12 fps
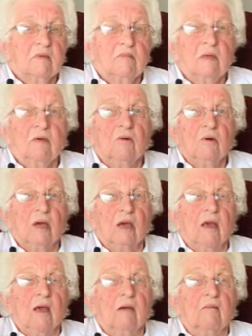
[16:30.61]
Be
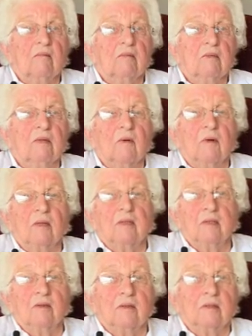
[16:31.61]
okay. You watch
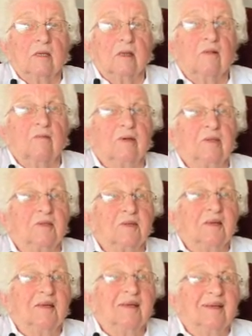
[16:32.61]
it on television.
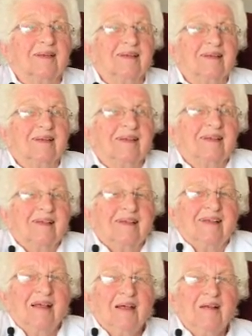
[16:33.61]

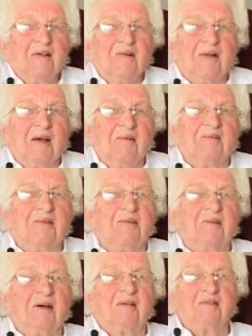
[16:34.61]
Don't have to
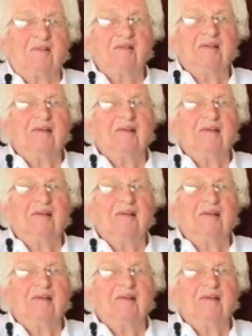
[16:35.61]
travel.